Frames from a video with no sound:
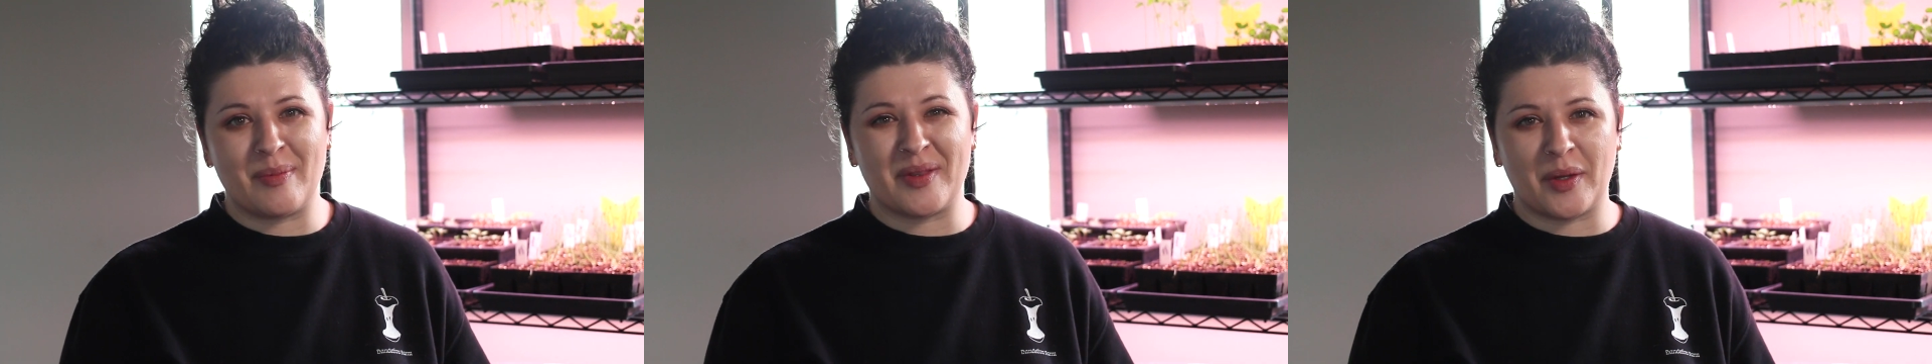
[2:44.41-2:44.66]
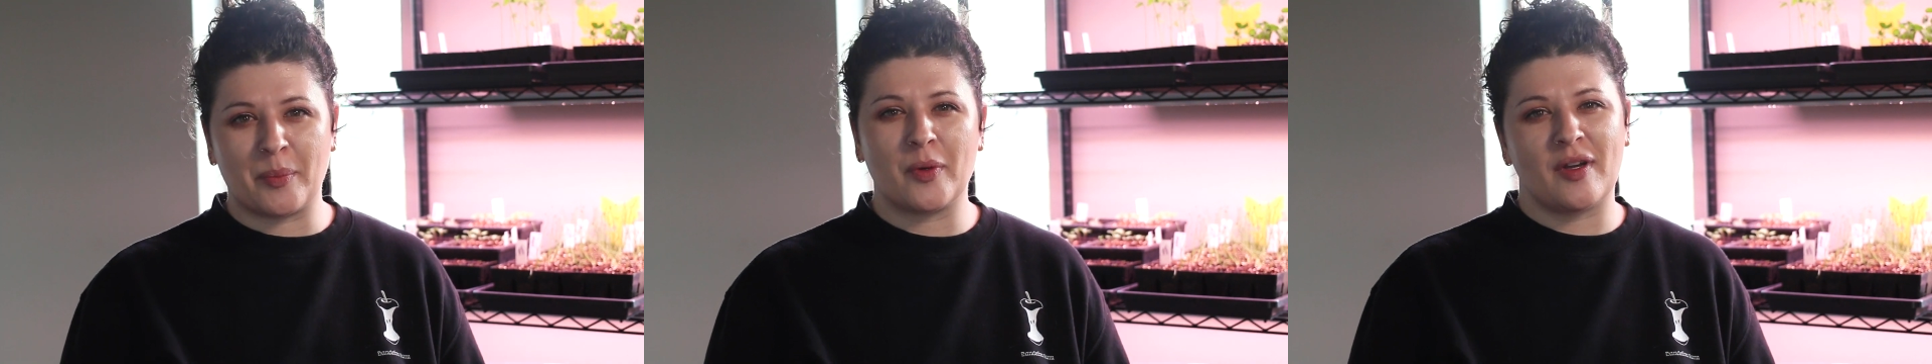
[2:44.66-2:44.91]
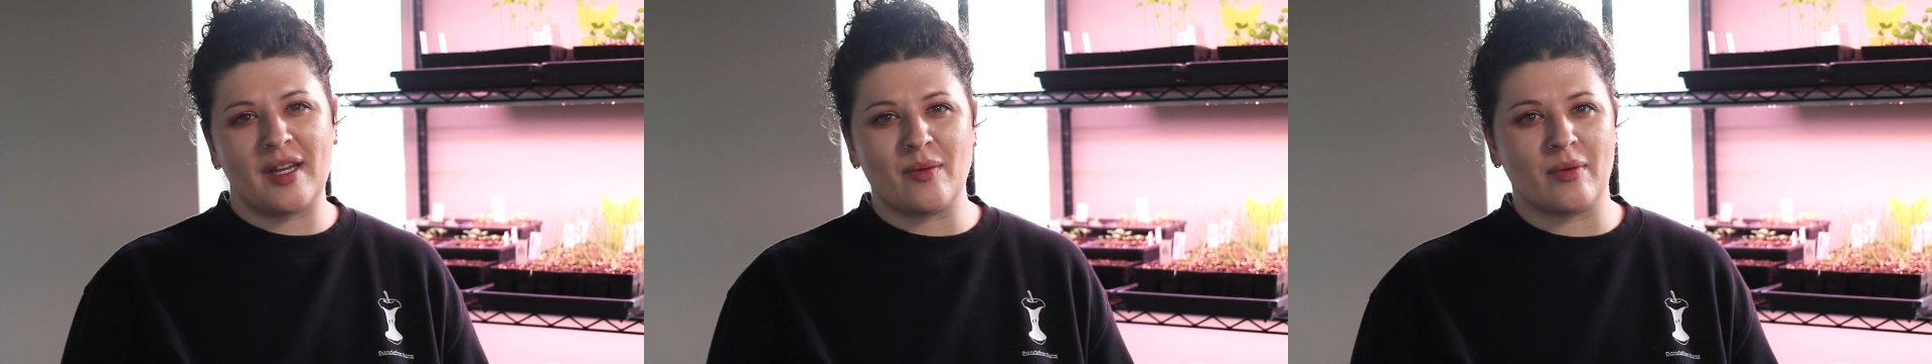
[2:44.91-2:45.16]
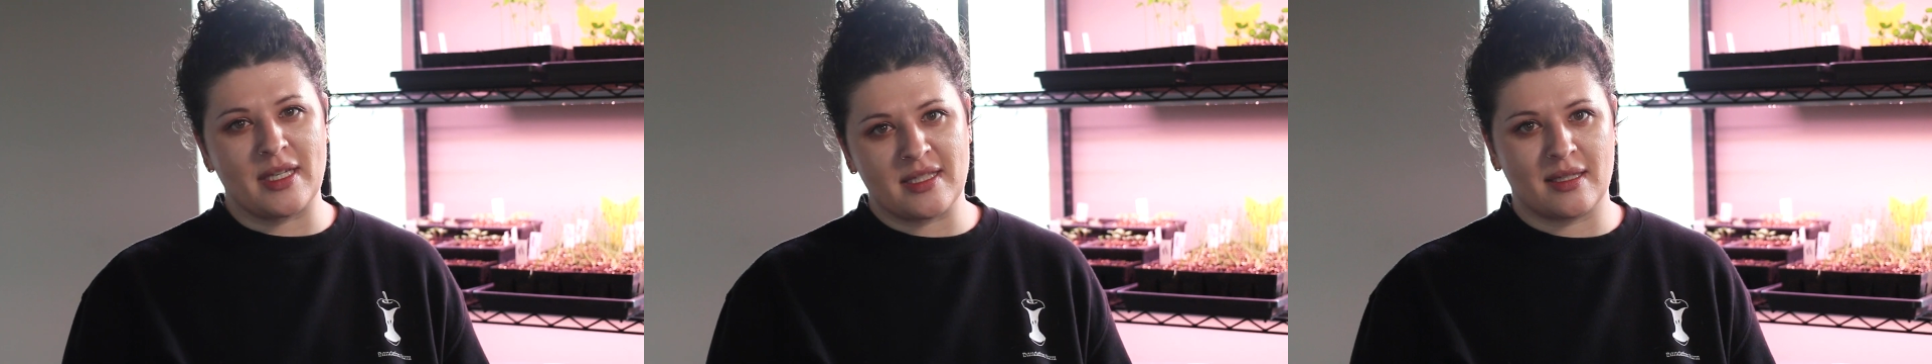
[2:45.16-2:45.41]
but they're pretty
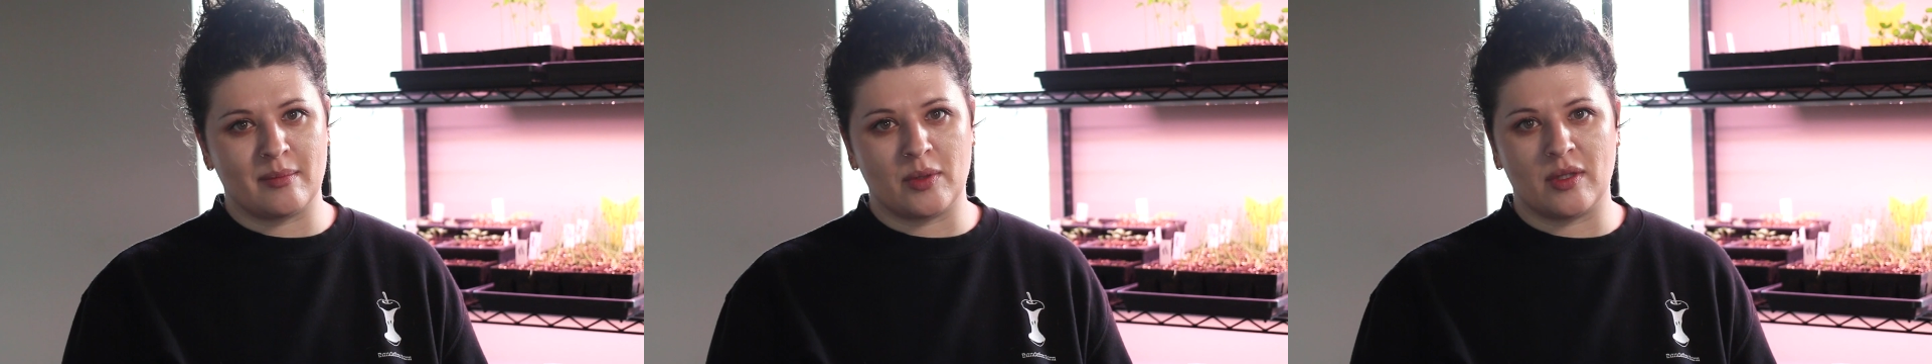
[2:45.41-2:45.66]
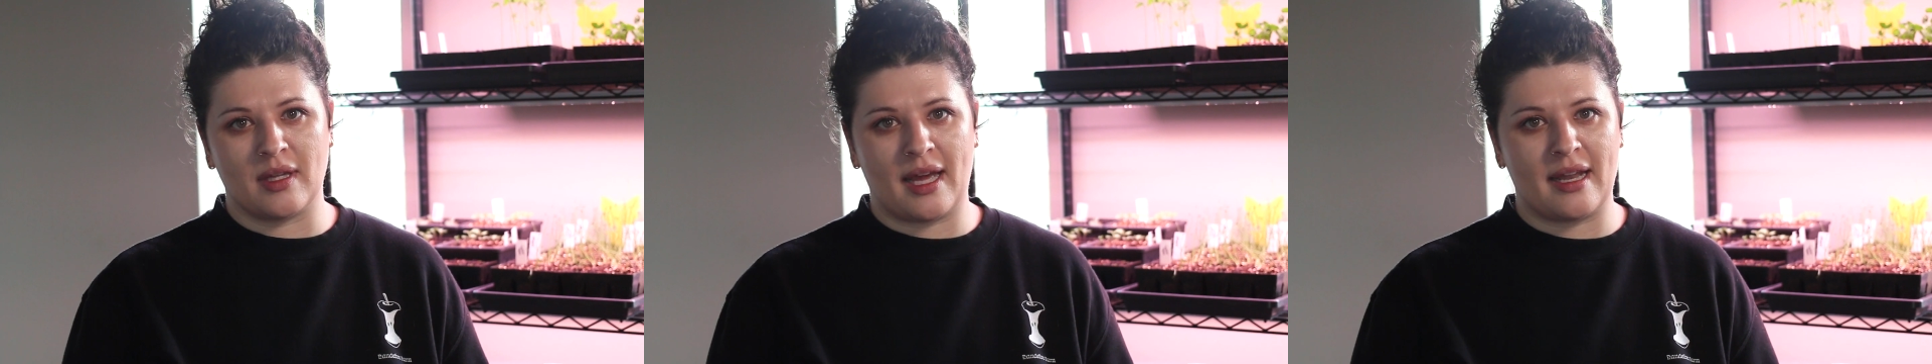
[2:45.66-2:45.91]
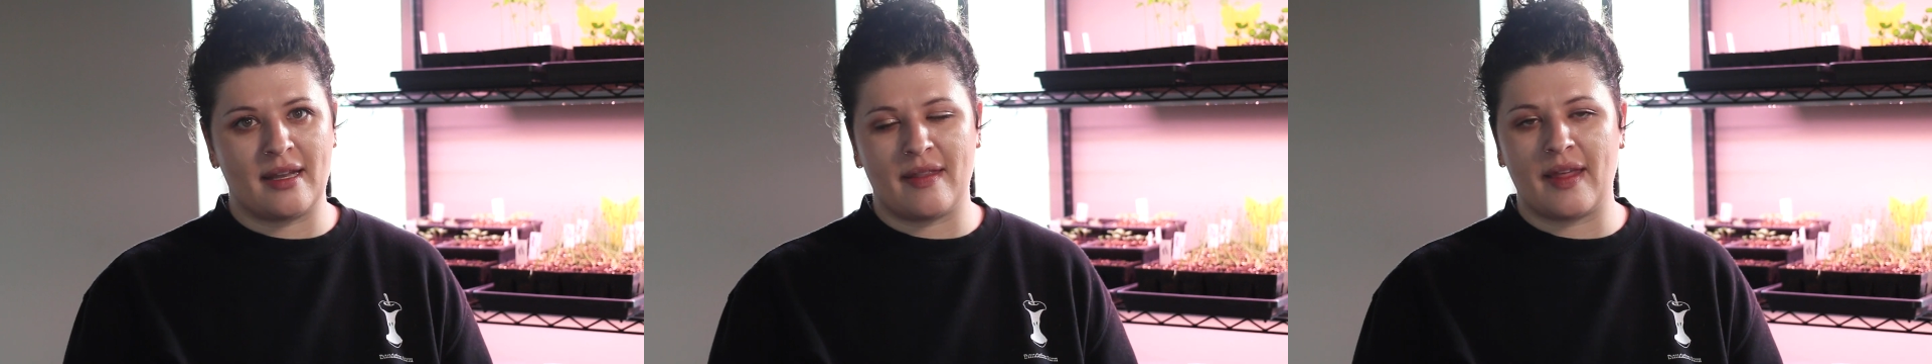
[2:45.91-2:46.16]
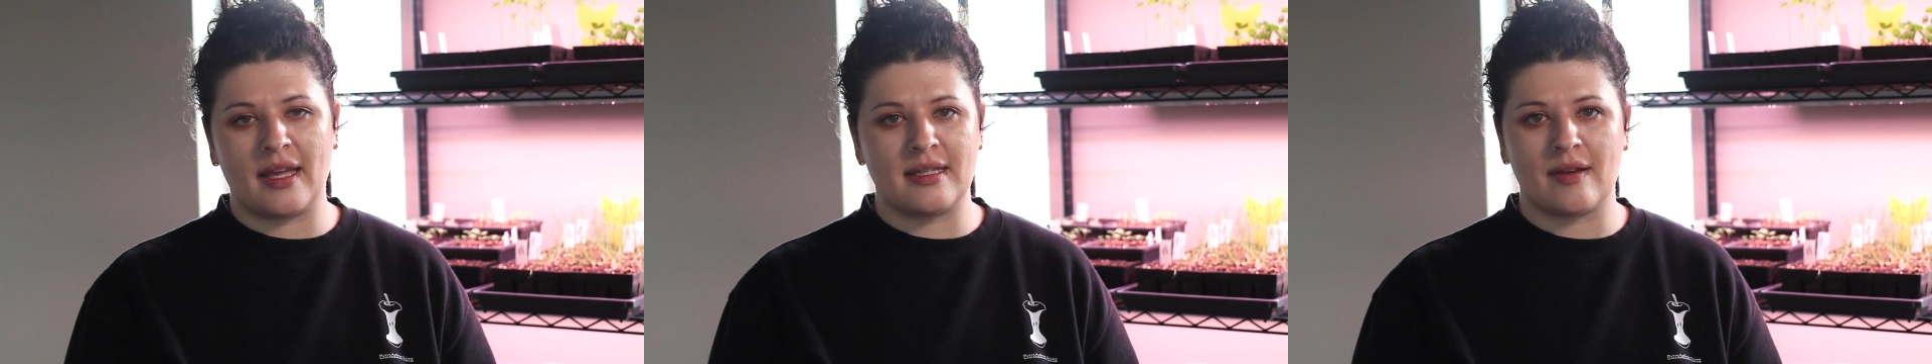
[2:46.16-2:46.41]
reasonable
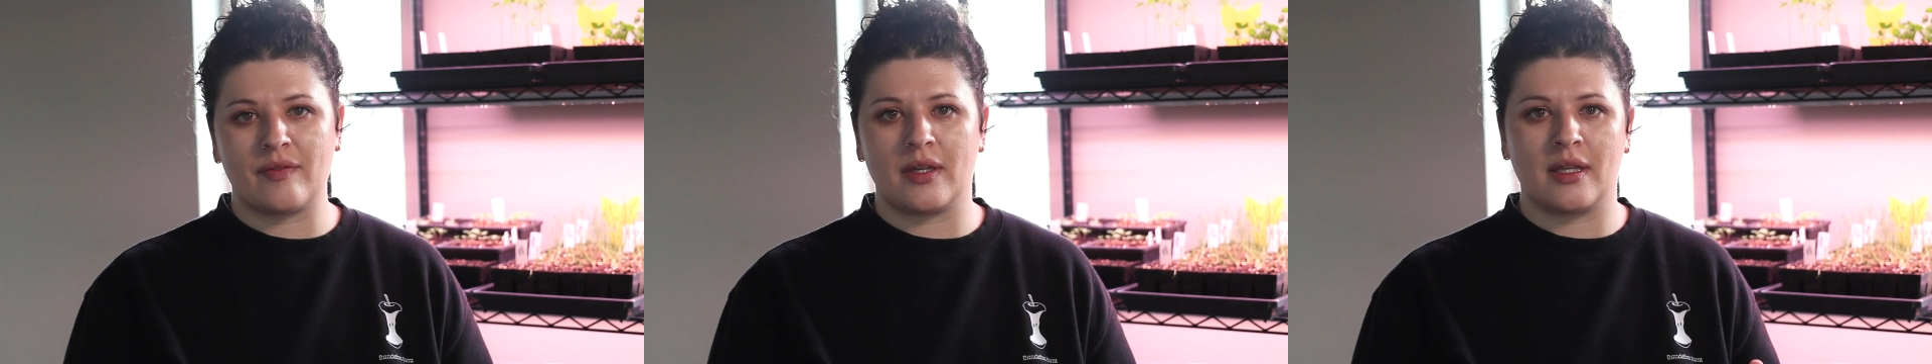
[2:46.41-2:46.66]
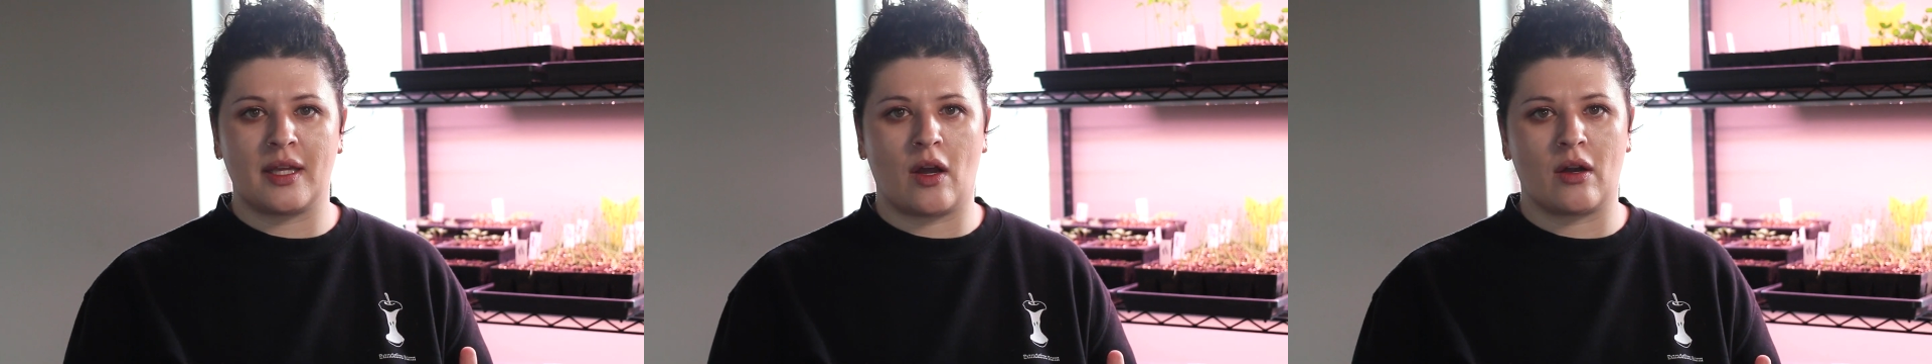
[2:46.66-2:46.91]
and they definitely